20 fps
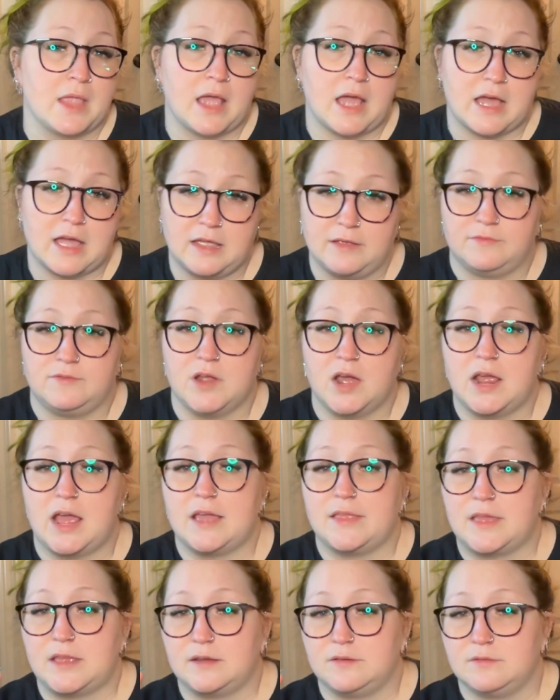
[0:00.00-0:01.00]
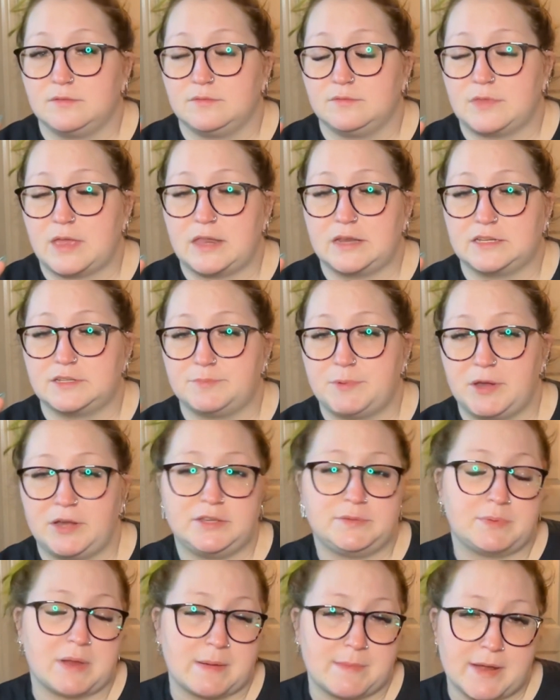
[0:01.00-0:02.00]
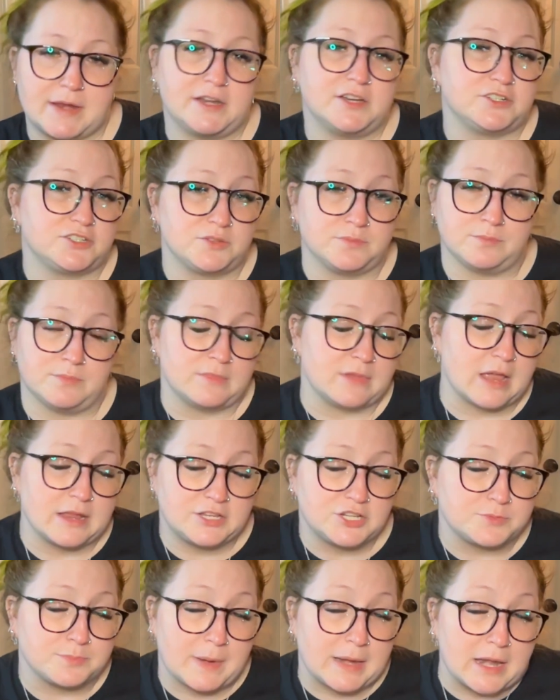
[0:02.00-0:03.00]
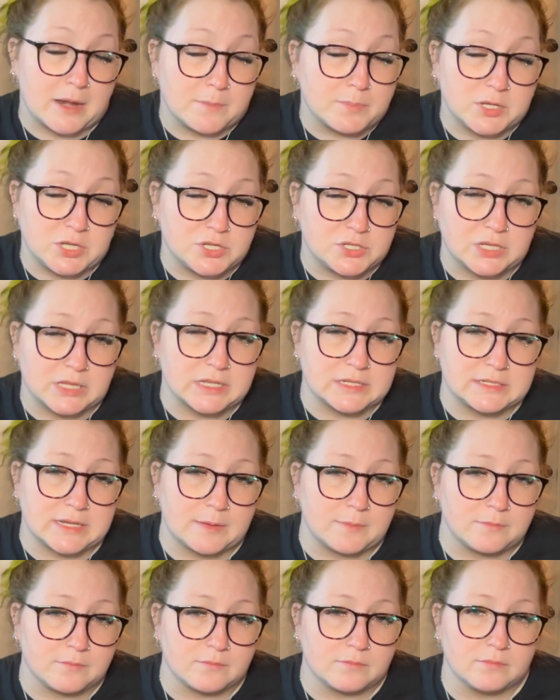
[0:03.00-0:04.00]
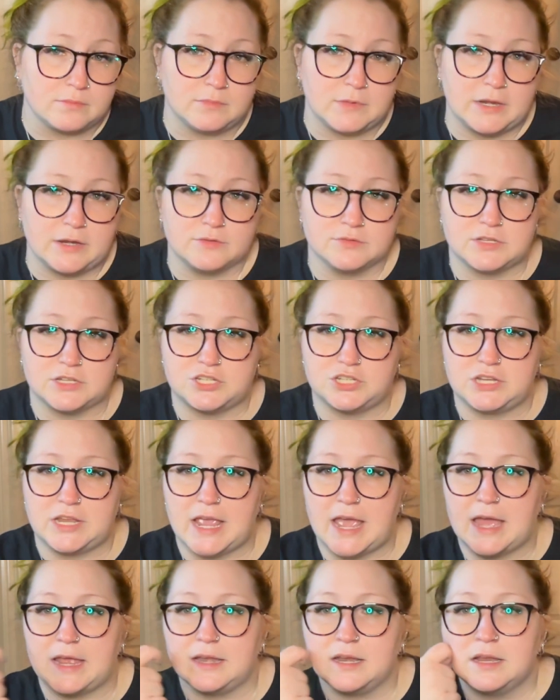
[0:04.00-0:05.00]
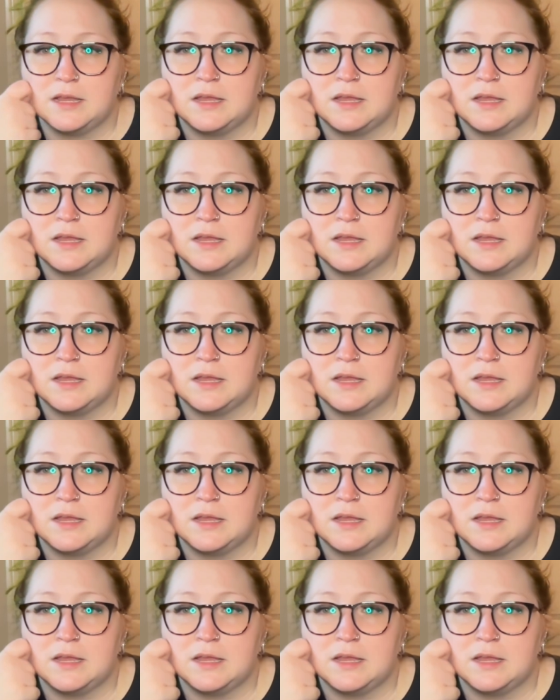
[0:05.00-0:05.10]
I have not had that experience, but I just may not be using the same needles that she had.